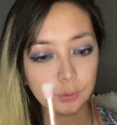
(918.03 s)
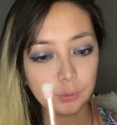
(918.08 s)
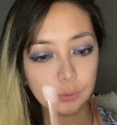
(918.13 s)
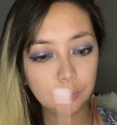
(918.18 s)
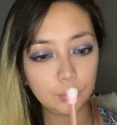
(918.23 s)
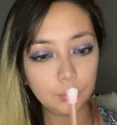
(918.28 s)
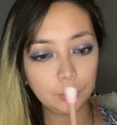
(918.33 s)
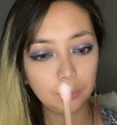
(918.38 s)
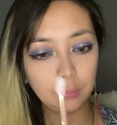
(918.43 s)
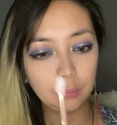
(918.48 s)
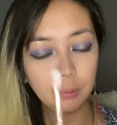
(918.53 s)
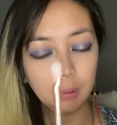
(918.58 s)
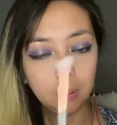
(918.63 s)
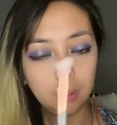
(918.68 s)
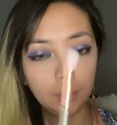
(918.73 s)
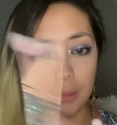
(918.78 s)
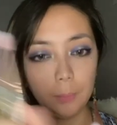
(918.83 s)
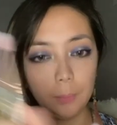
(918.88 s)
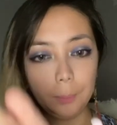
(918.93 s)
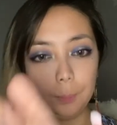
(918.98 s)
to
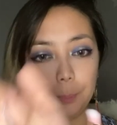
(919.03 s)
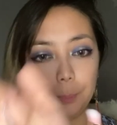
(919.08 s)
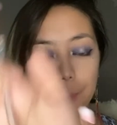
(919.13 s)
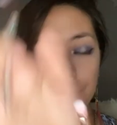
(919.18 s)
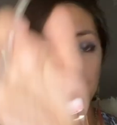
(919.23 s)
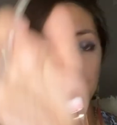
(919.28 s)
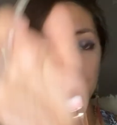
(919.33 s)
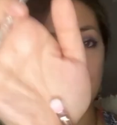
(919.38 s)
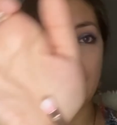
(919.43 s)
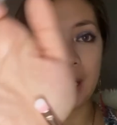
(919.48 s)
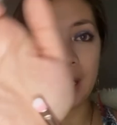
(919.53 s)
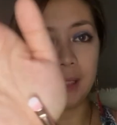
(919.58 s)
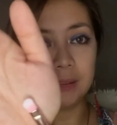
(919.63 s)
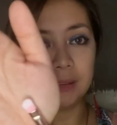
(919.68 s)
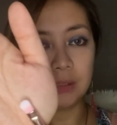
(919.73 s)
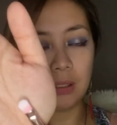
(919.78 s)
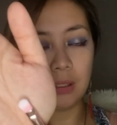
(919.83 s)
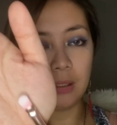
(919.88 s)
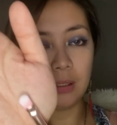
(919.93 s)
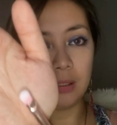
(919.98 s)
pat
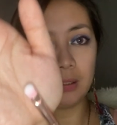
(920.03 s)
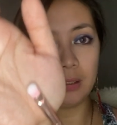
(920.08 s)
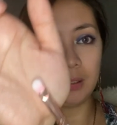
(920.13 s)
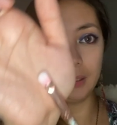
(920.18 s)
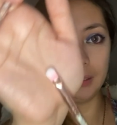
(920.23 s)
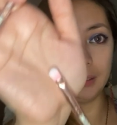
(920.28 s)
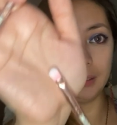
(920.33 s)
on